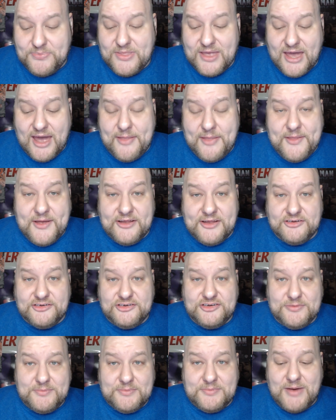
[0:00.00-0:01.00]
And then
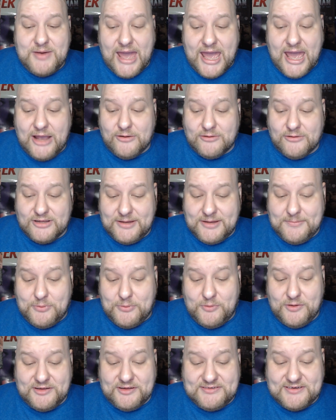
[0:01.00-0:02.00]
Jim angrily
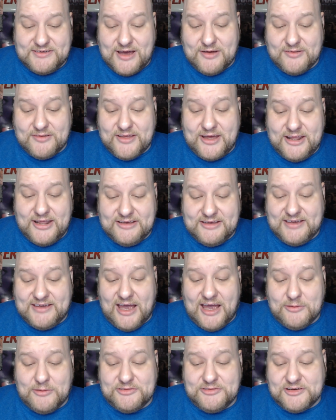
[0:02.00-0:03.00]
points out that his
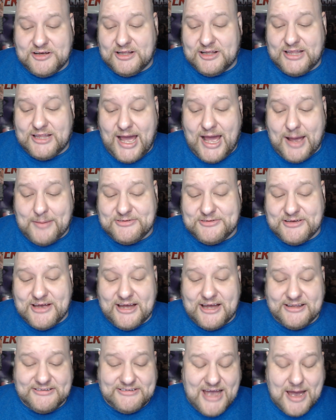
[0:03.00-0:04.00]
house collapsed
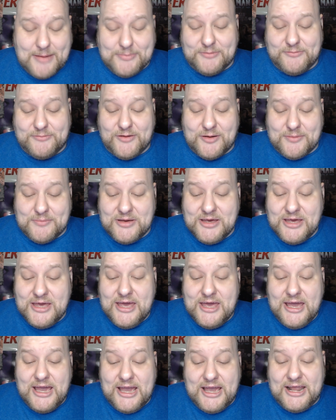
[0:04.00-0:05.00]
on top of him
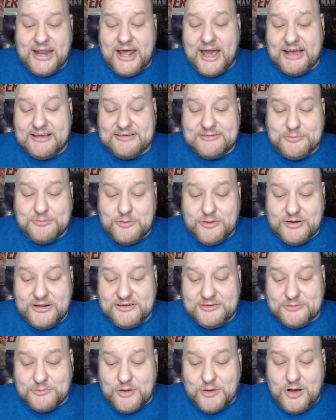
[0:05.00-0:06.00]
and asks what
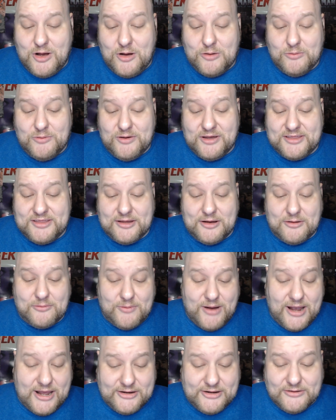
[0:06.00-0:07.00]
is wrong with
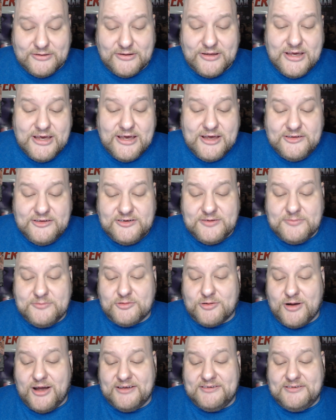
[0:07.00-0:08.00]
Randall. Jim
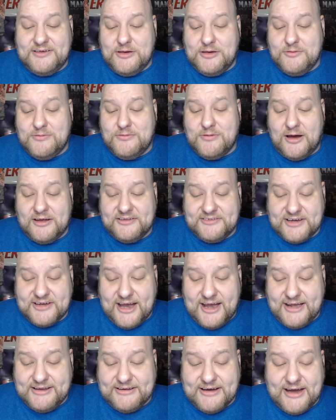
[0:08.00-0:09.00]
tries to
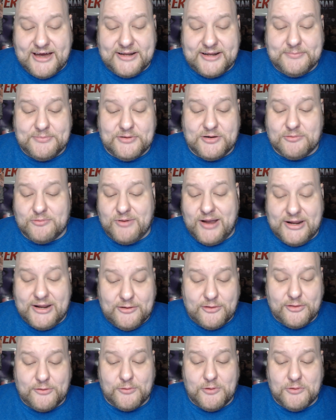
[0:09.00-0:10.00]
untie Donna, but
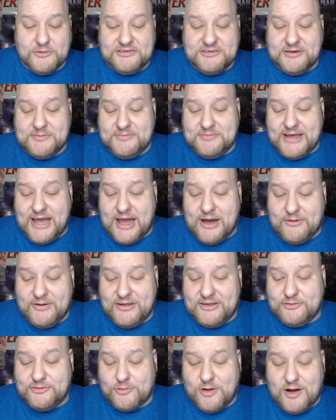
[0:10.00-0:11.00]
Randall throws him down
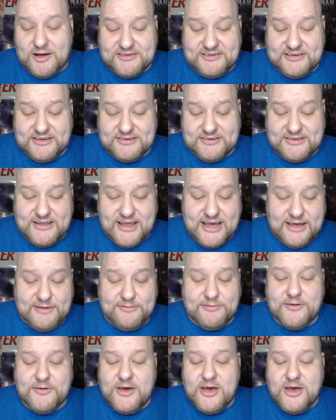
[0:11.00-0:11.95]
and draws his knife.